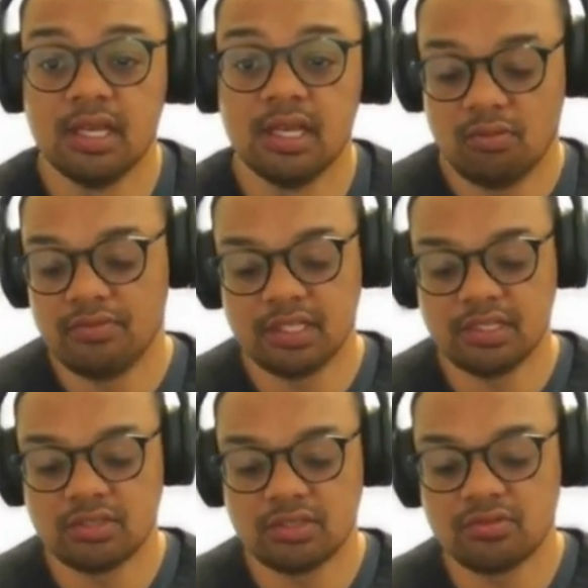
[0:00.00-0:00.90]
And one thing
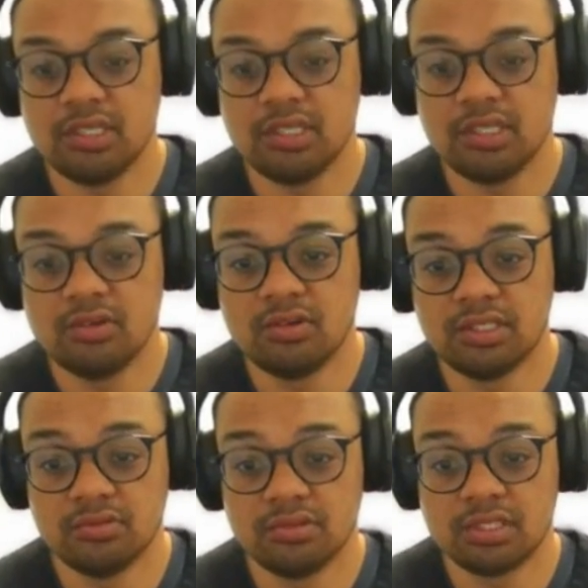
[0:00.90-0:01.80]
that's really cool is you
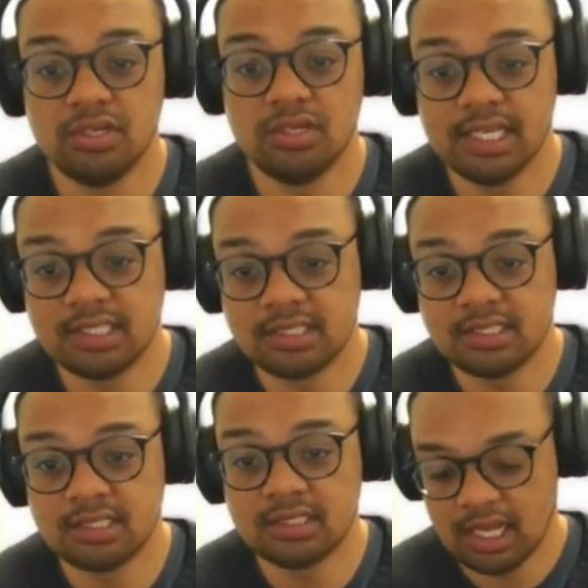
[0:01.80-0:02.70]
can also
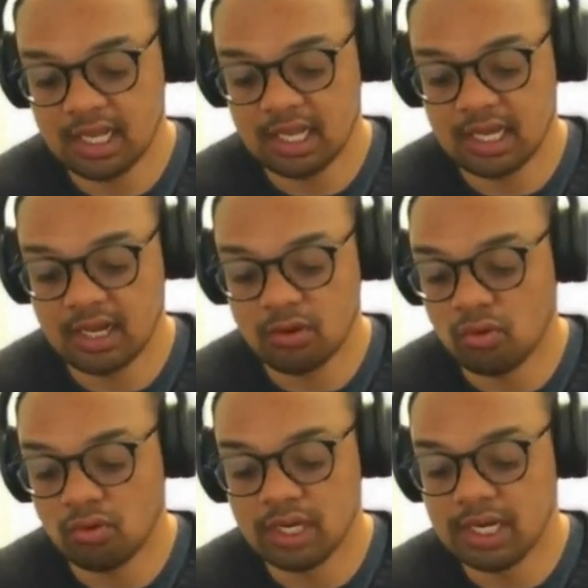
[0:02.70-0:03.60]
list
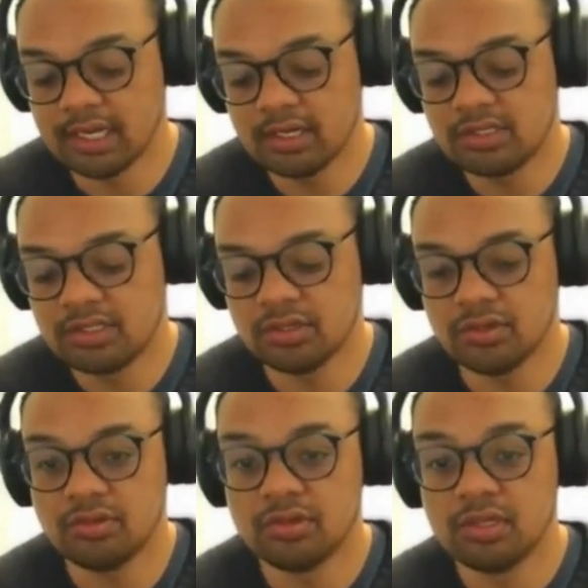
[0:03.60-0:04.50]
or link
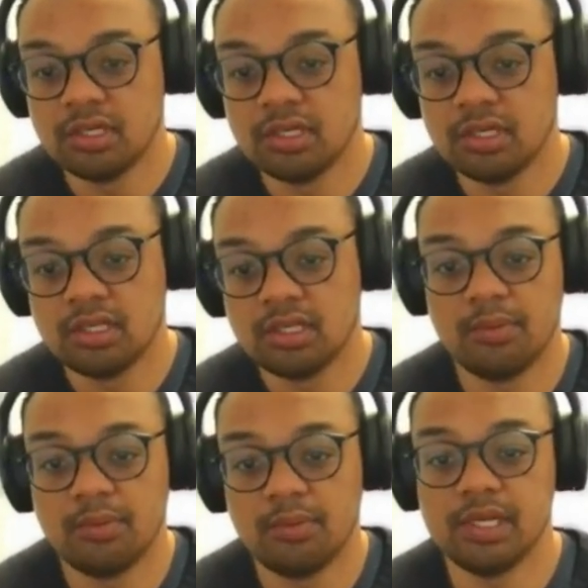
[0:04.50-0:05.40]
to the
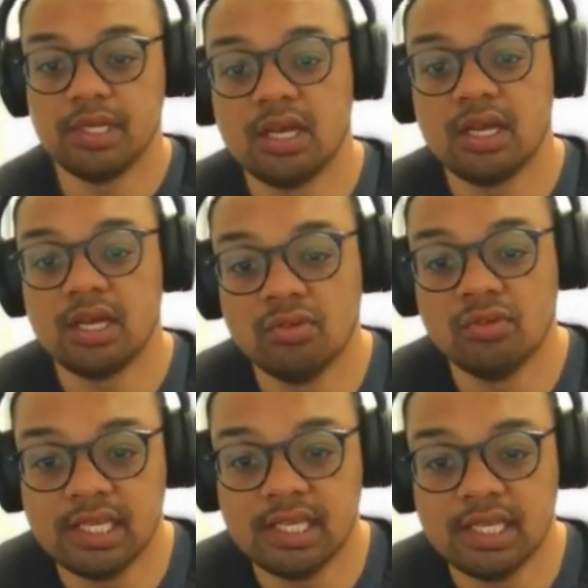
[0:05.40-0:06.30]
companies that are already
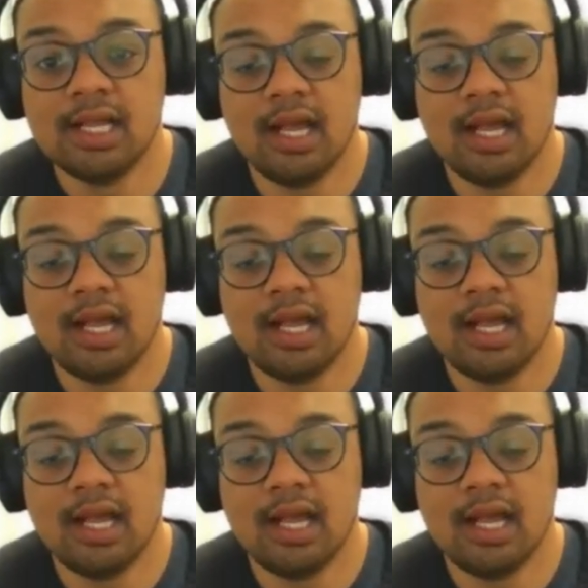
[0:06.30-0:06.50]
in here.